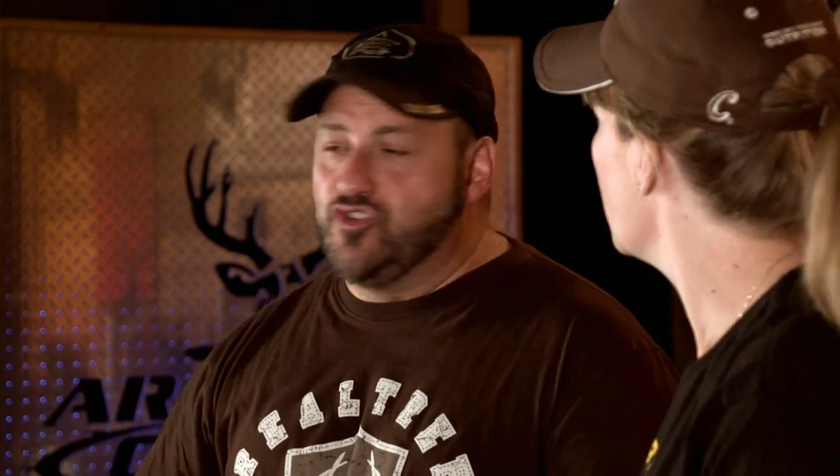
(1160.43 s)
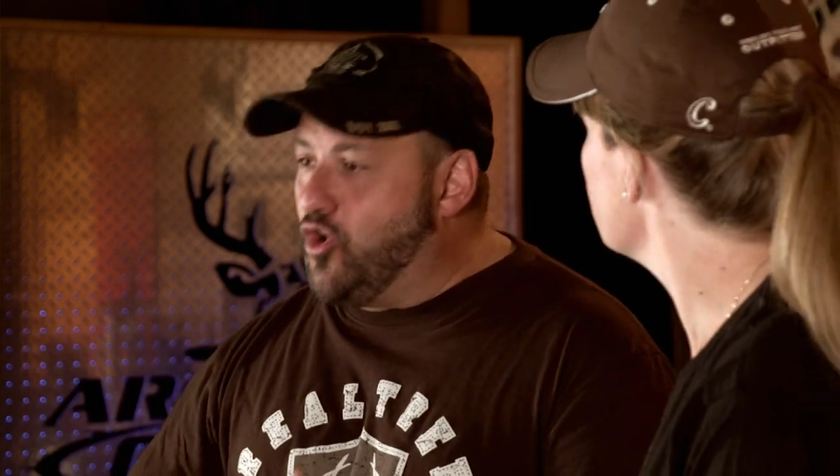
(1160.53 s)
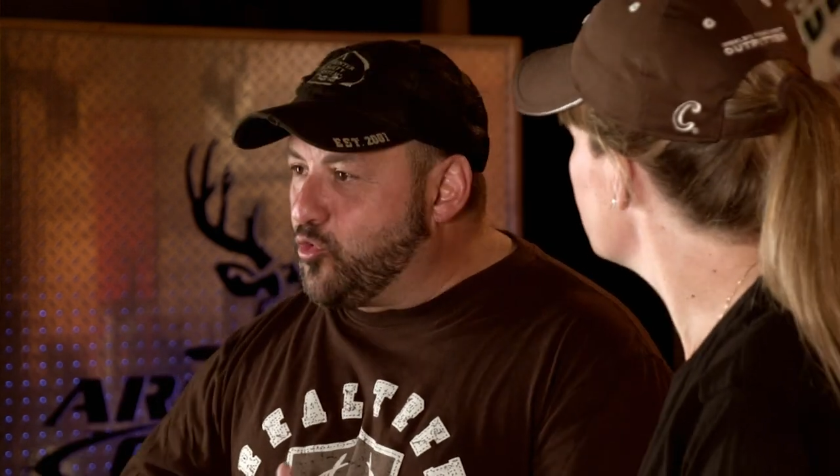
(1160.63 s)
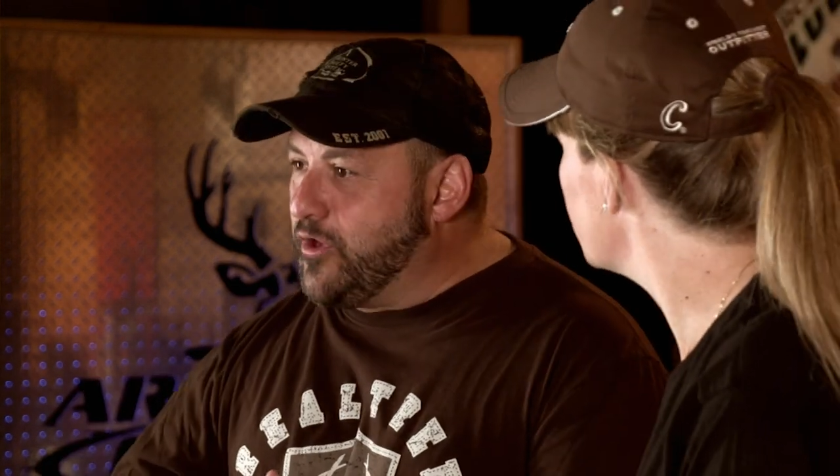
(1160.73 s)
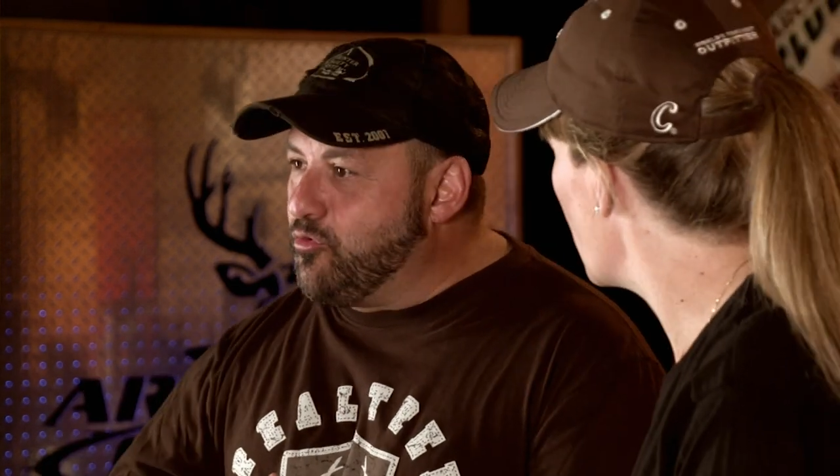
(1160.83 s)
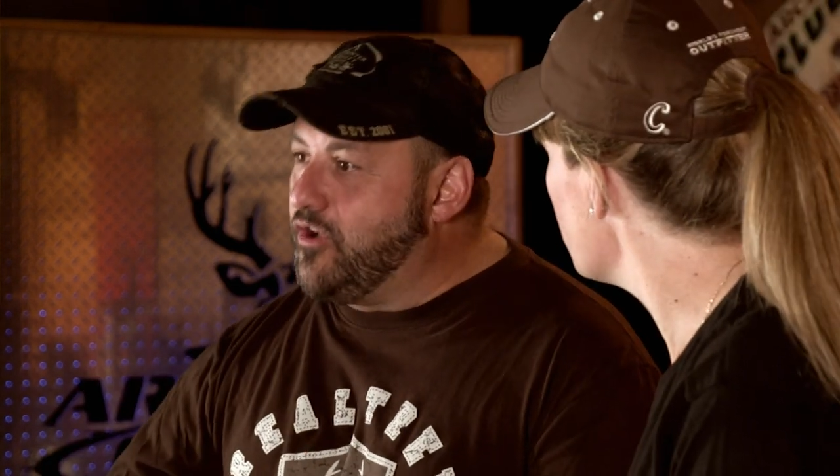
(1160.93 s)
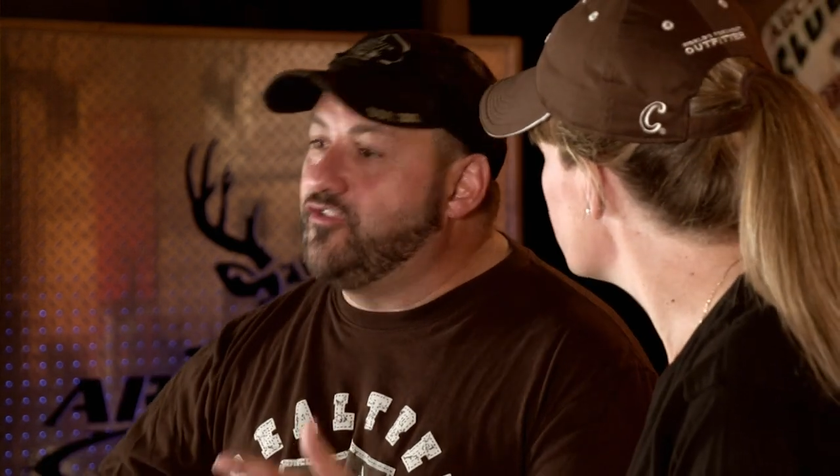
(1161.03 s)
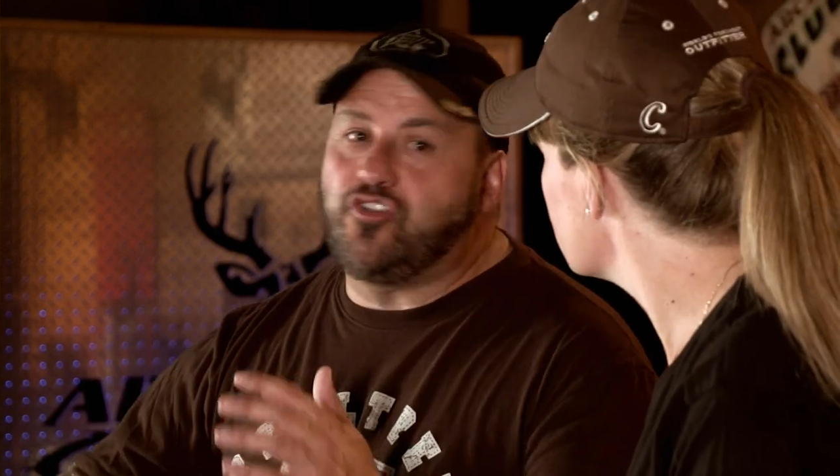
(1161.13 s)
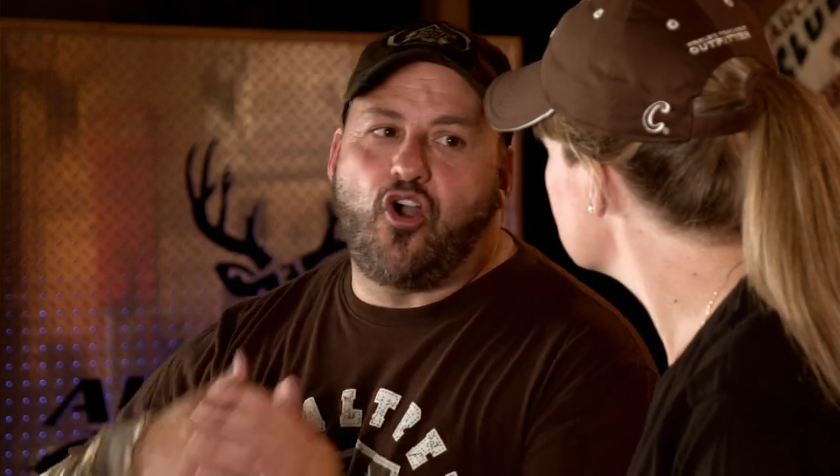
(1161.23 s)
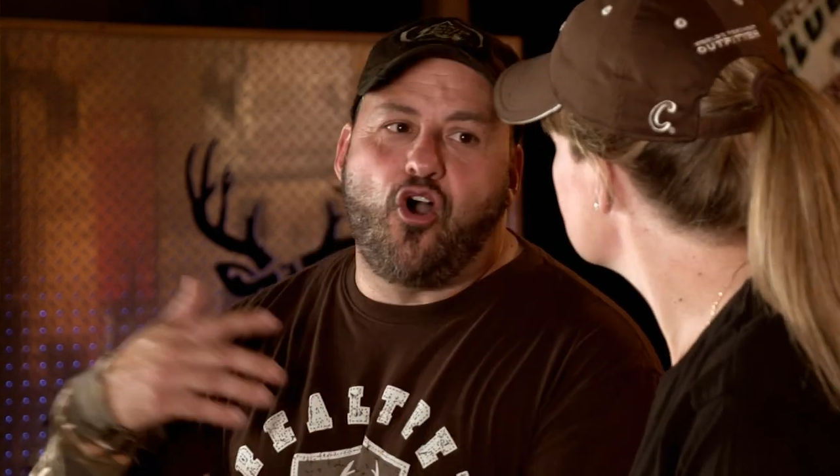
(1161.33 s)
All no new reruns,
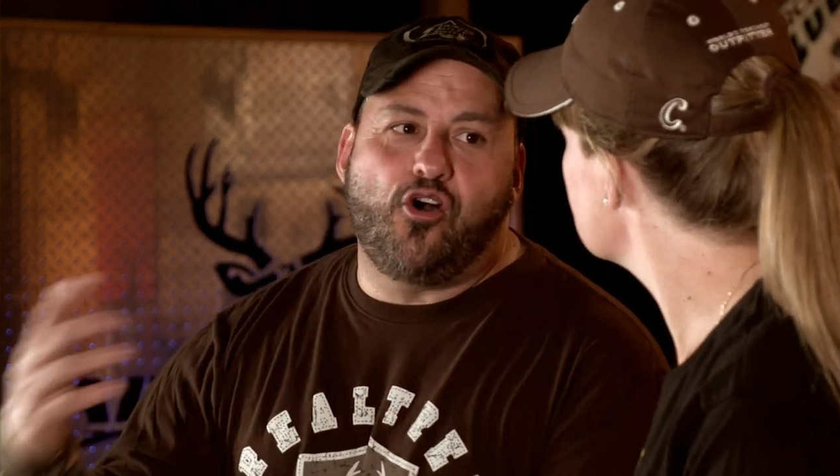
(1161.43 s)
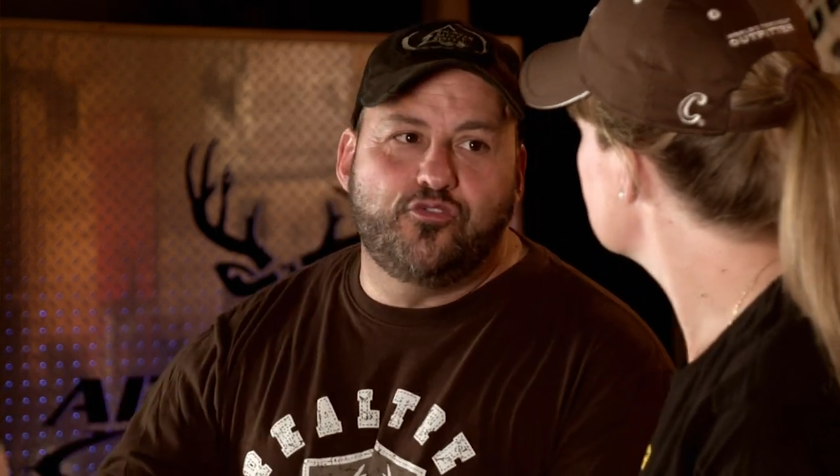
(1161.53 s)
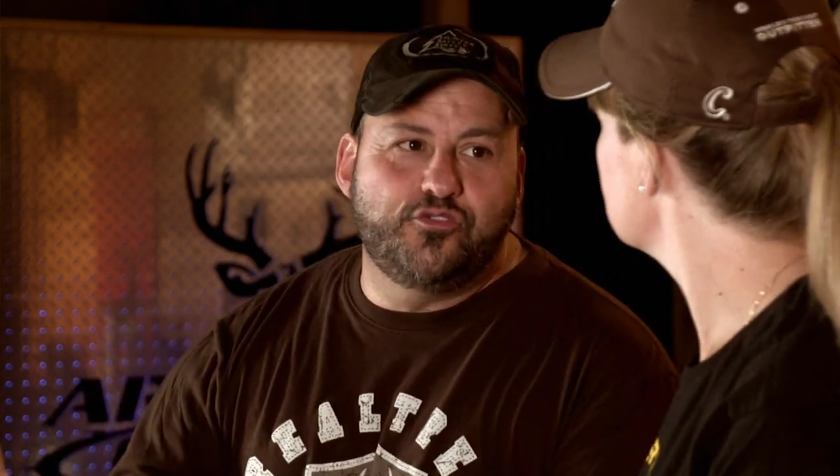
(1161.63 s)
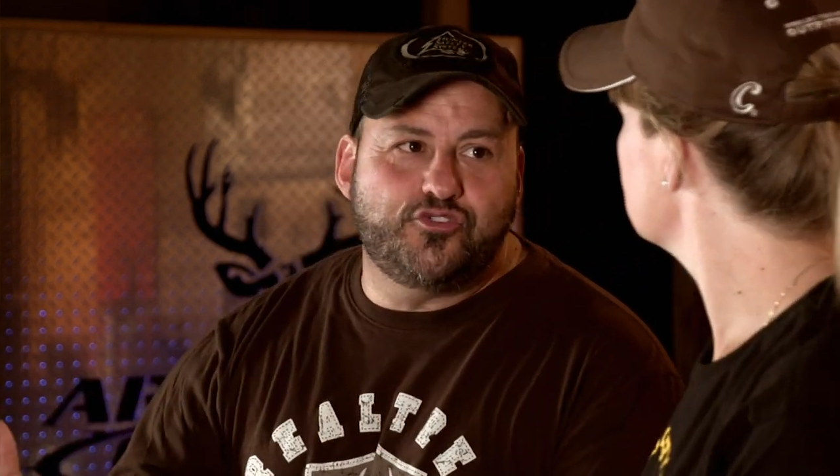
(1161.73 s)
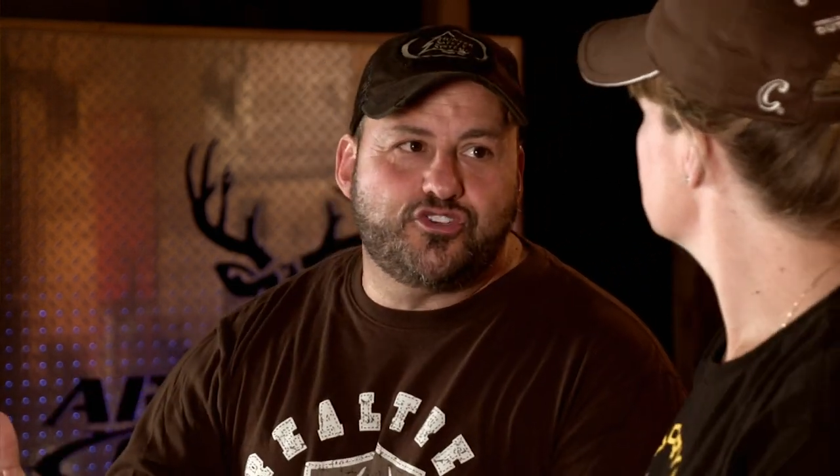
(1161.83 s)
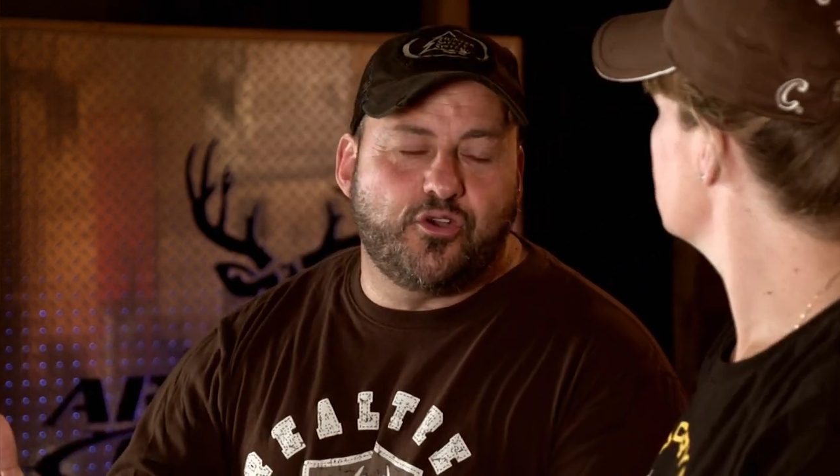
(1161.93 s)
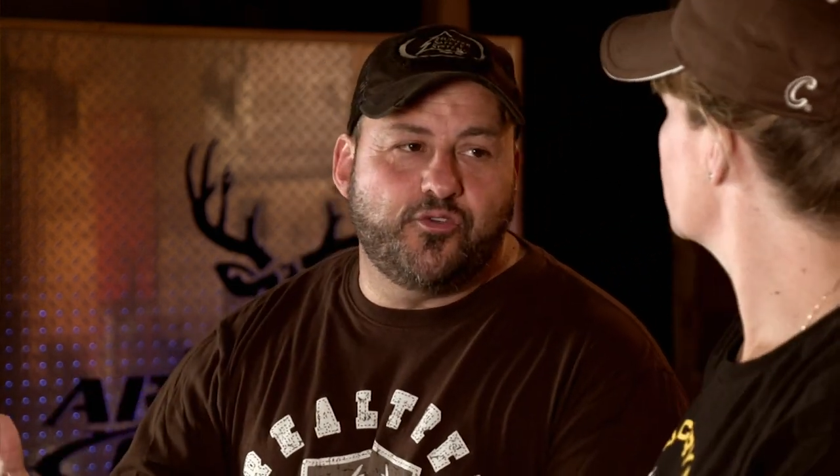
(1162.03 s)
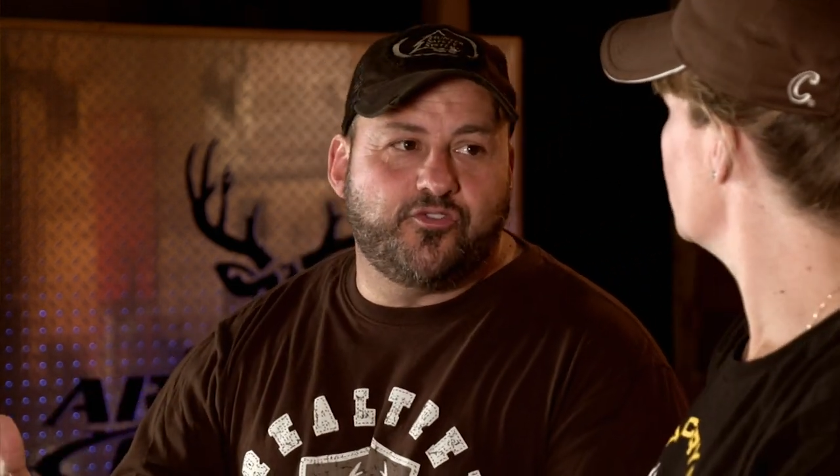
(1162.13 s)
shows? all new shows.